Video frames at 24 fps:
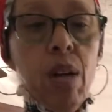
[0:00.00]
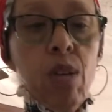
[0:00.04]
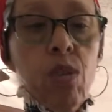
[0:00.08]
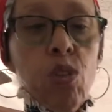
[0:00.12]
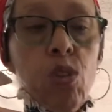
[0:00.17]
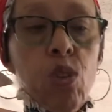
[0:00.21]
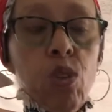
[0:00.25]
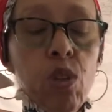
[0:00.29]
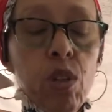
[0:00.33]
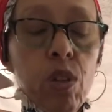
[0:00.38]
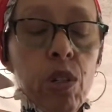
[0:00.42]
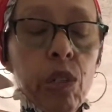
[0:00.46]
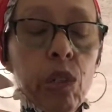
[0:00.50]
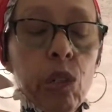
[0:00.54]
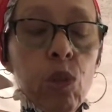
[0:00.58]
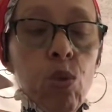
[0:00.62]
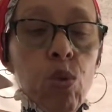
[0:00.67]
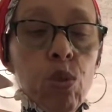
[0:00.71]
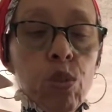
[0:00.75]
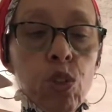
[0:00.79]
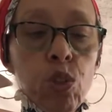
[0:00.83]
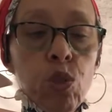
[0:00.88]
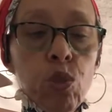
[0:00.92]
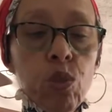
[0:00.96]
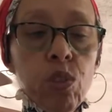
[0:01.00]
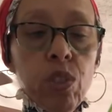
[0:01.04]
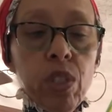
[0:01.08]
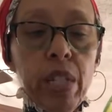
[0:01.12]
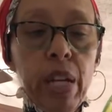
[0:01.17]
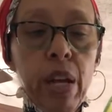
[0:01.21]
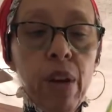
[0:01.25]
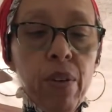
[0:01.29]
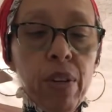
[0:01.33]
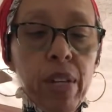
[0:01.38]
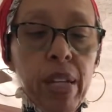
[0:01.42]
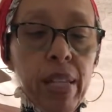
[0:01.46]
You can go to quilt stores
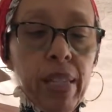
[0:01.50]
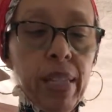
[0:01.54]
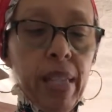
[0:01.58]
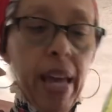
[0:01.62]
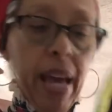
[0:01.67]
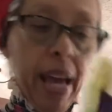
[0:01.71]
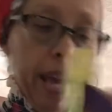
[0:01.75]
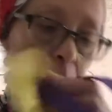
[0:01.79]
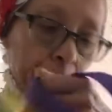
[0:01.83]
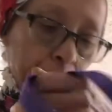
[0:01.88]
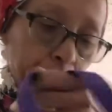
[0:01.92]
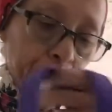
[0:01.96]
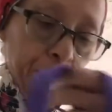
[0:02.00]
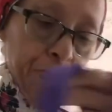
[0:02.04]
now and get that.